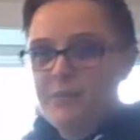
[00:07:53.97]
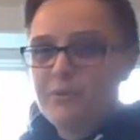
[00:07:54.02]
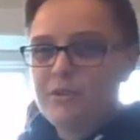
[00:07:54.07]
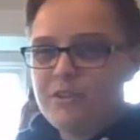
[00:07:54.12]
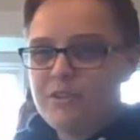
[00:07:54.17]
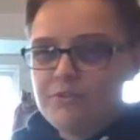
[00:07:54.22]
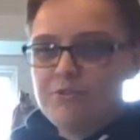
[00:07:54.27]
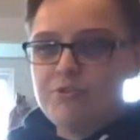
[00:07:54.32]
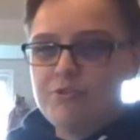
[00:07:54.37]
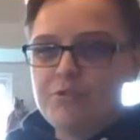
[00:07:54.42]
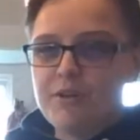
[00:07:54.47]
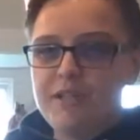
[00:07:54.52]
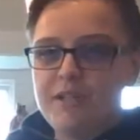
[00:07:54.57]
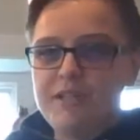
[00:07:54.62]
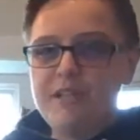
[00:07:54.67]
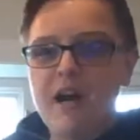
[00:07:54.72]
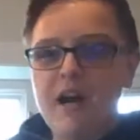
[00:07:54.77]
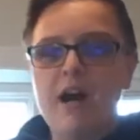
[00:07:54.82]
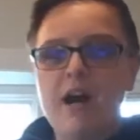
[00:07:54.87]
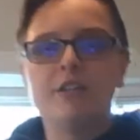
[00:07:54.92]
we're going to do a
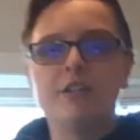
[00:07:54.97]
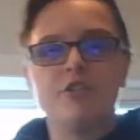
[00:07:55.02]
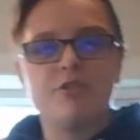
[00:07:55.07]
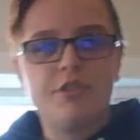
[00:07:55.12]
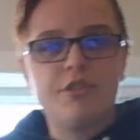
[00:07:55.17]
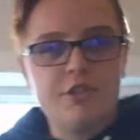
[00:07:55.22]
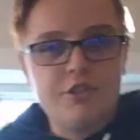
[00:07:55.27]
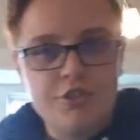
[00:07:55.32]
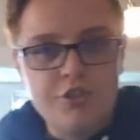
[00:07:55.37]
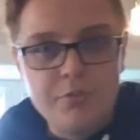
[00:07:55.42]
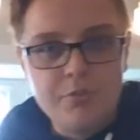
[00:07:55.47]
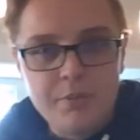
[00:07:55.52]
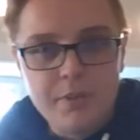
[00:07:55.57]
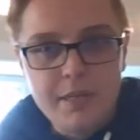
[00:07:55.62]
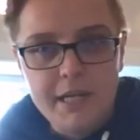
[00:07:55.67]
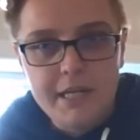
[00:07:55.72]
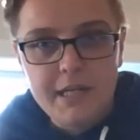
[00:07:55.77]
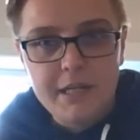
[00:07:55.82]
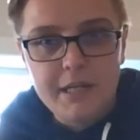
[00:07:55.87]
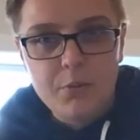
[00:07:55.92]
non-traditional
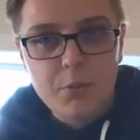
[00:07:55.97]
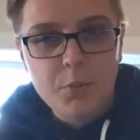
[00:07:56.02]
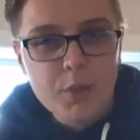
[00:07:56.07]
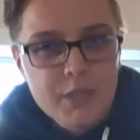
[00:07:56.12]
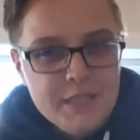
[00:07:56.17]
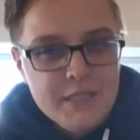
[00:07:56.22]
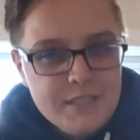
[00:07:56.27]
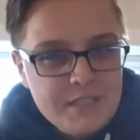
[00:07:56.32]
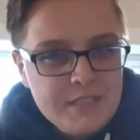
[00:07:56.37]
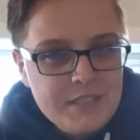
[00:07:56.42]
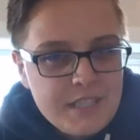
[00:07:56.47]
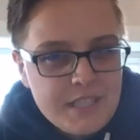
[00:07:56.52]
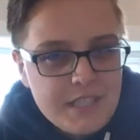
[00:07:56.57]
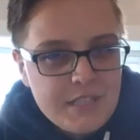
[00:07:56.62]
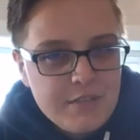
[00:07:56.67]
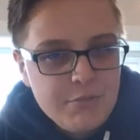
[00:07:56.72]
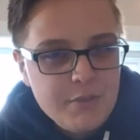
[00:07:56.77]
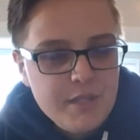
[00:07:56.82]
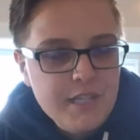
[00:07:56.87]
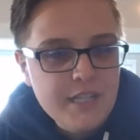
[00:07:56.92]
planting. We're going to see
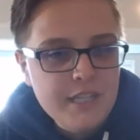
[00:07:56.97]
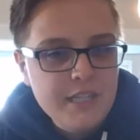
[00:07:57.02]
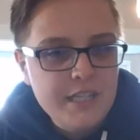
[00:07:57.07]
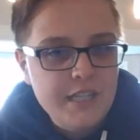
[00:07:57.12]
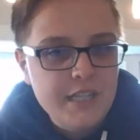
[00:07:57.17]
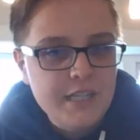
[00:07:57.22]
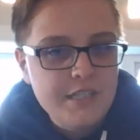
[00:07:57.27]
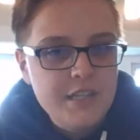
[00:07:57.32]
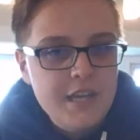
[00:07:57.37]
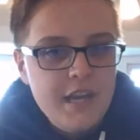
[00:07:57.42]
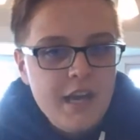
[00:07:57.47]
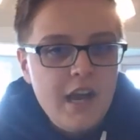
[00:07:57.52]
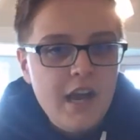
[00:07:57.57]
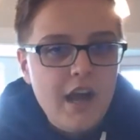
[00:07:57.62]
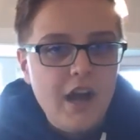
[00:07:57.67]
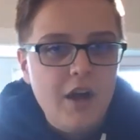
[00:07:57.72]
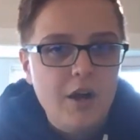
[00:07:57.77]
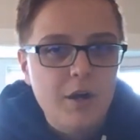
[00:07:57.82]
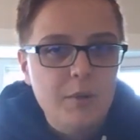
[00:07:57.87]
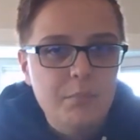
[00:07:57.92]
if we can get
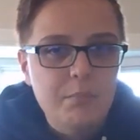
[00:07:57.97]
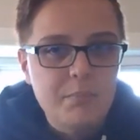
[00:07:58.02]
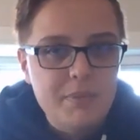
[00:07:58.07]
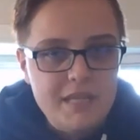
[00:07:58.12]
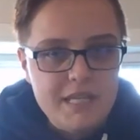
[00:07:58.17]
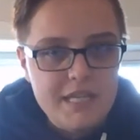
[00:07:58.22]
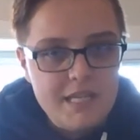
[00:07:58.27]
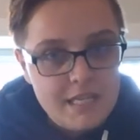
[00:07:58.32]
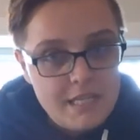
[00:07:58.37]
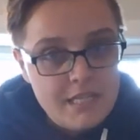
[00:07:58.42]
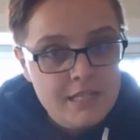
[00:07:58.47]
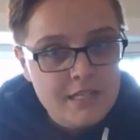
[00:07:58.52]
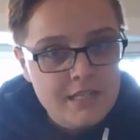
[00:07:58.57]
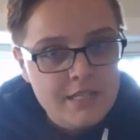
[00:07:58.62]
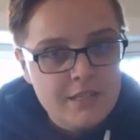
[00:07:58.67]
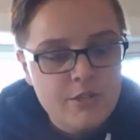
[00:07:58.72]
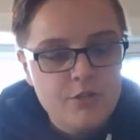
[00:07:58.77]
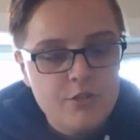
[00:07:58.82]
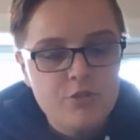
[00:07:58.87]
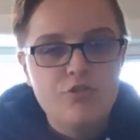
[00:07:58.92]
our bean
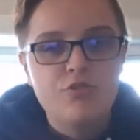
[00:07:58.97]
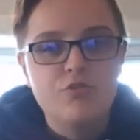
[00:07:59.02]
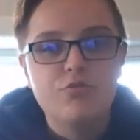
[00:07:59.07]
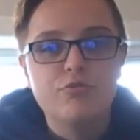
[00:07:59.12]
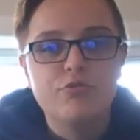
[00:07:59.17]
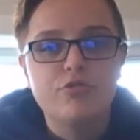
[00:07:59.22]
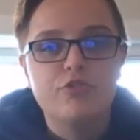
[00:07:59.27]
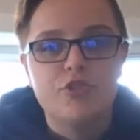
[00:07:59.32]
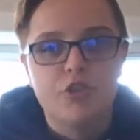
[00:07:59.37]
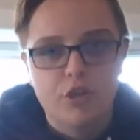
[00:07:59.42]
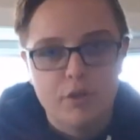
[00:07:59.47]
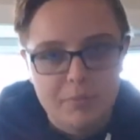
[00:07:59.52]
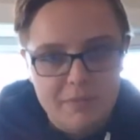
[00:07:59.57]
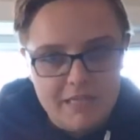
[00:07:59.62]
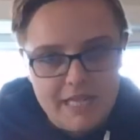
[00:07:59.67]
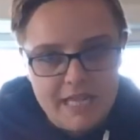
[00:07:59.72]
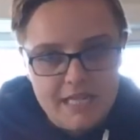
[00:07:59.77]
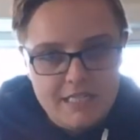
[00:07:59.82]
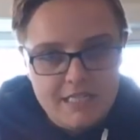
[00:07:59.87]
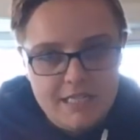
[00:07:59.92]
to
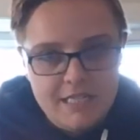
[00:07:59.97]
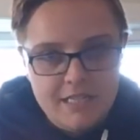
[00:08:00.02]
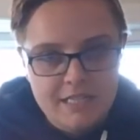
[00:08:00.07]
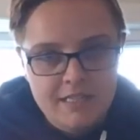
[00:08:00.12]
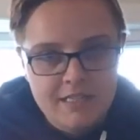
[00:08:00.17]
germinate.